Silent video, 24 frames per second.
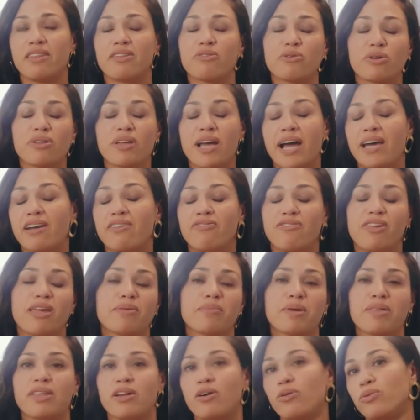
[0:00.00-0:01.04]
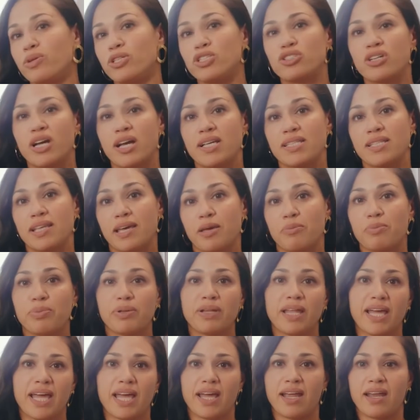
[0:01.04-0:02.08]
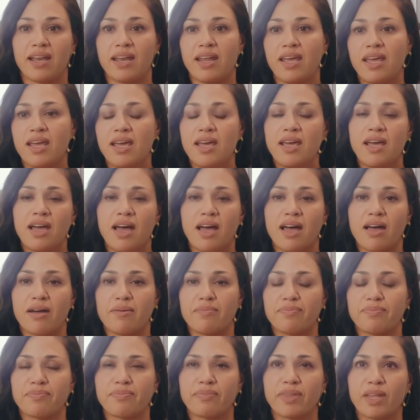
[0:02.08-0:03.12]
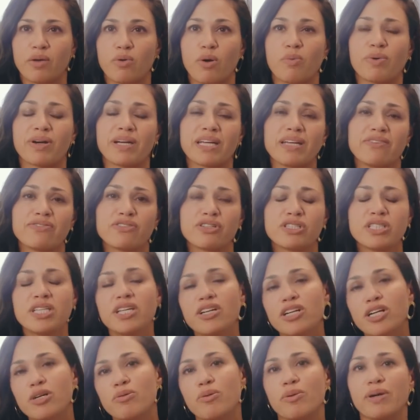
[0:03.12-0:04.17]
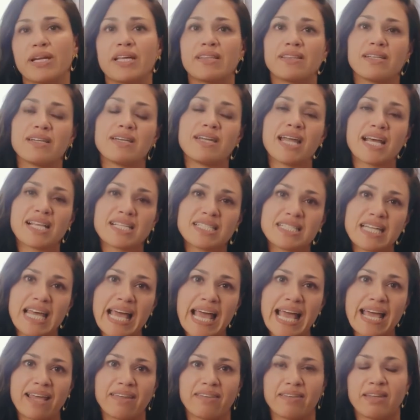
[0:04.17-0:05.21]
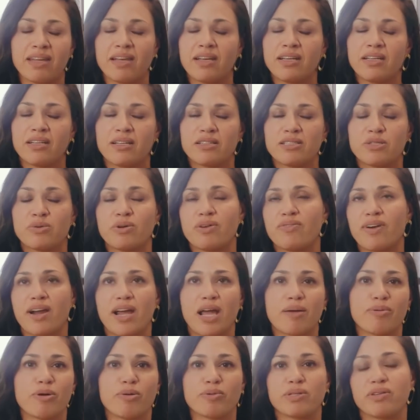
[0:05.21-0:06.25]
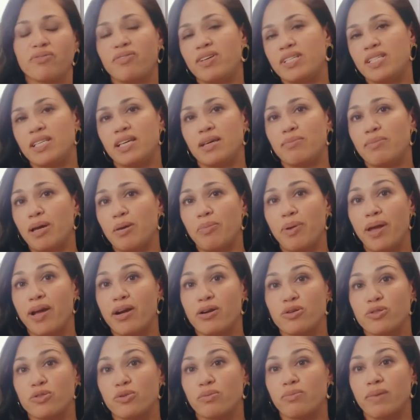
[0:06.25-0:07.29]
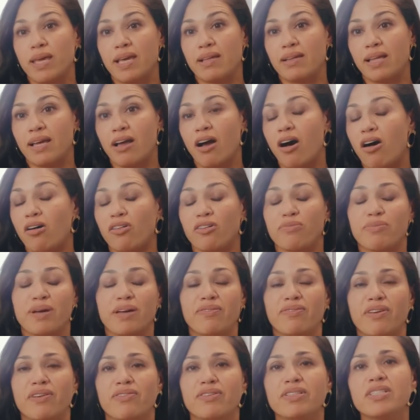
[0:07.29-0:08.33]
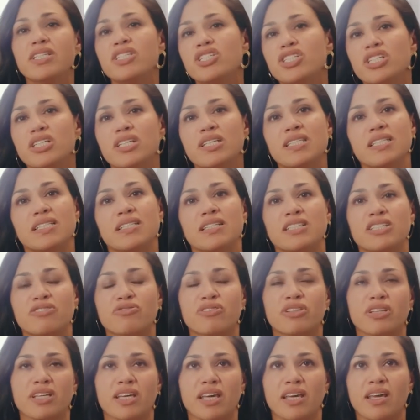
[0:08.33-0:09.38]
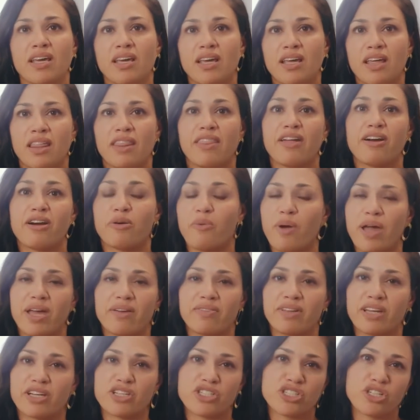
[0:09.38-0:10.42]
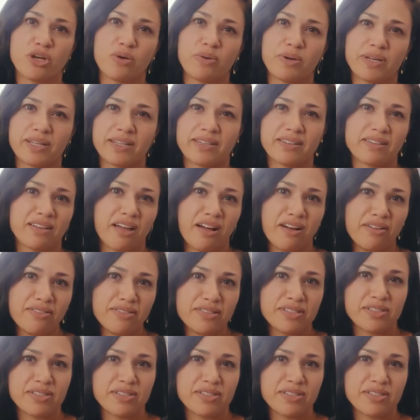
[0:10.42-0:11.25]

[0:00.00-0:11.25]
They were the kind of family that always tries to like plan what we're gonna eat for dinner, what we're gonna eat the next day, and so whenever I come home to visit, my parents will make like all of my favorite dishes, and it's really their way of like showing love.